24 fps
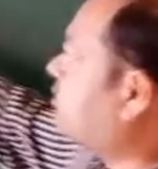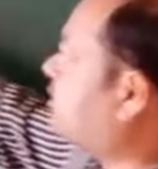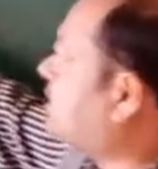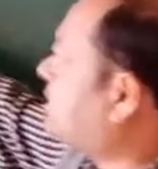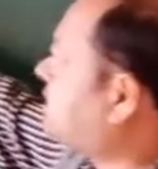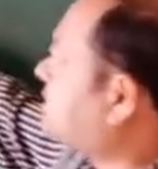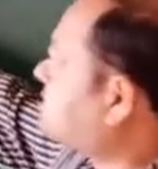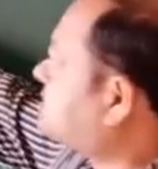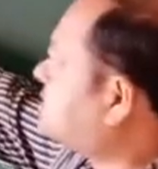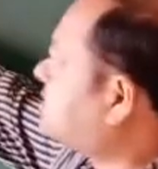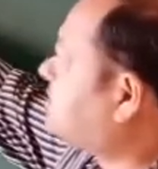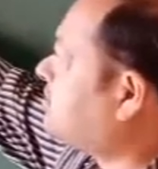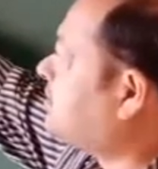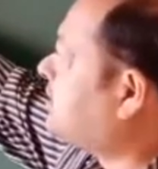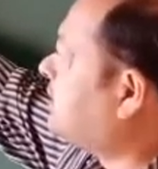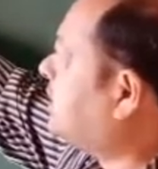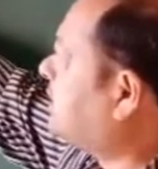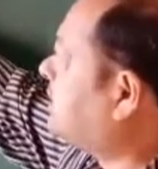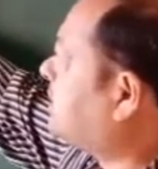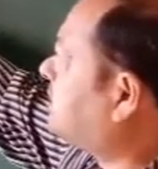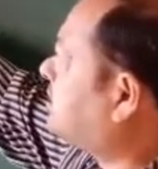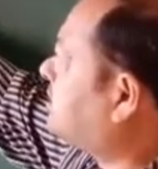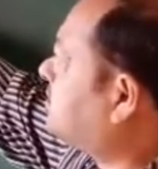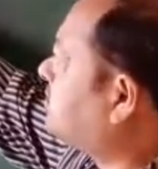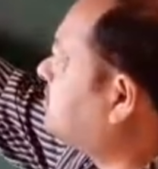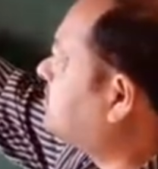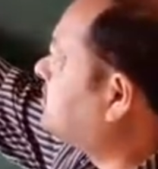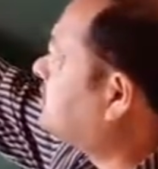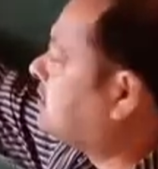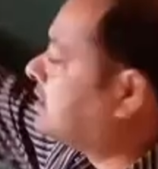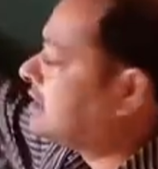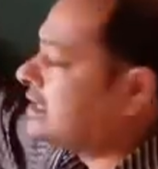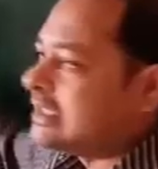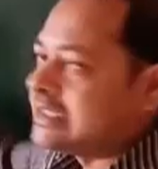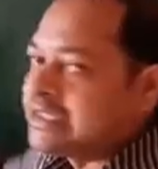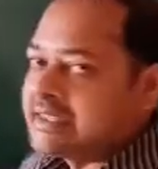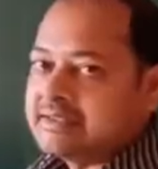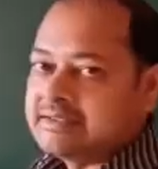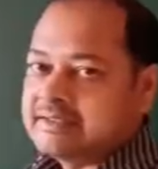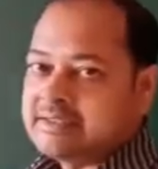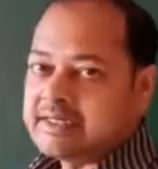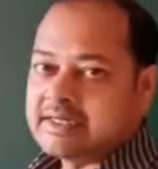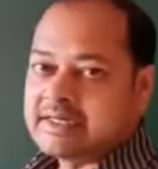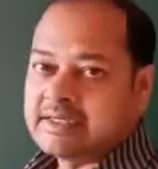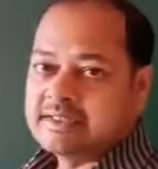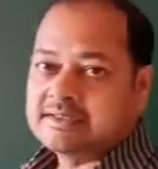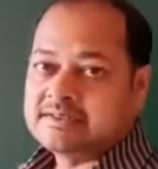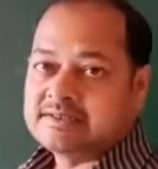what is the middle term?
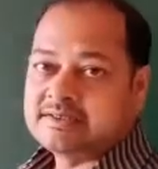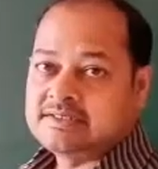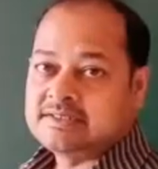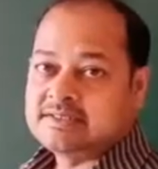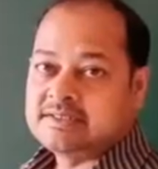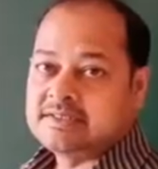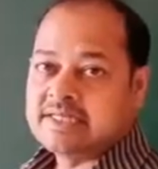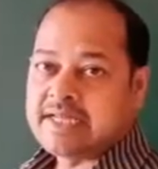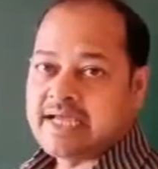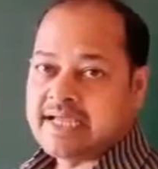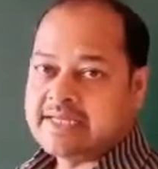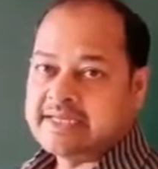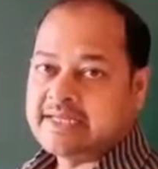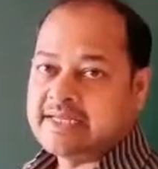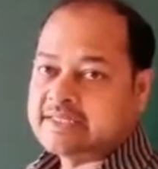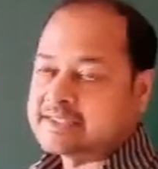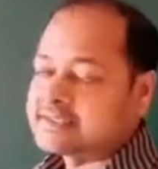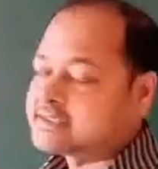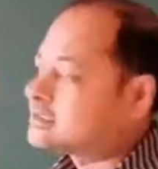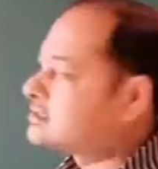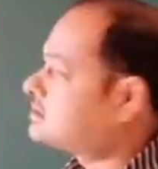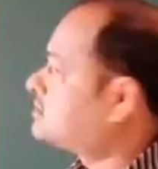That is 9x.